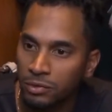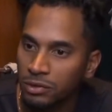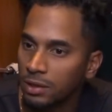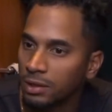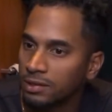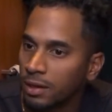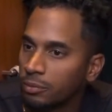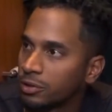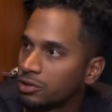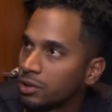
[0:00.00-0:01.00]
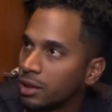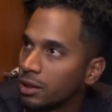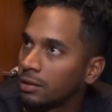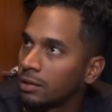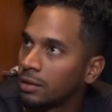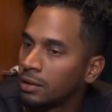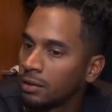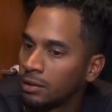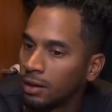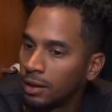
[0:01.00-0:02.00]
and I, I will say this: I
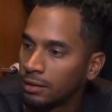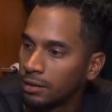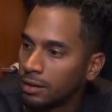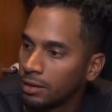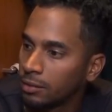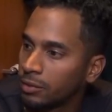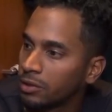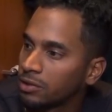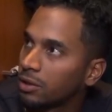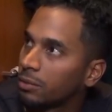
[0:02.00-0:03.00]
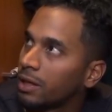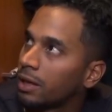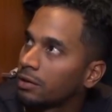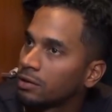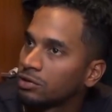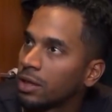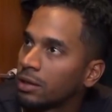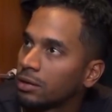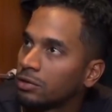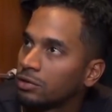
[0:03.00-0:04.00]
appreciate uh, the Yankee players
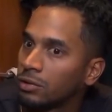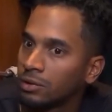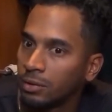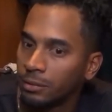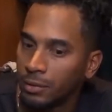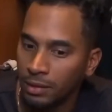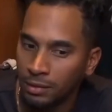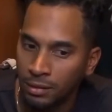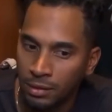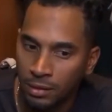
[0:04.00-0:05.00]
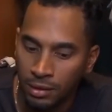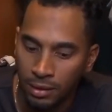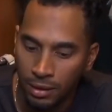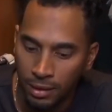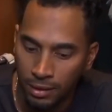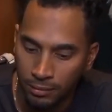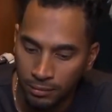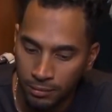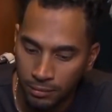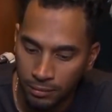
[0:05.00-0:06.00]
coming out and trying to control them, and
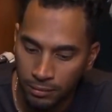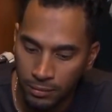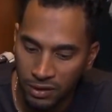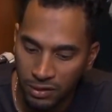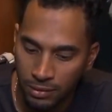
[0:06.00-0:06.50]
um,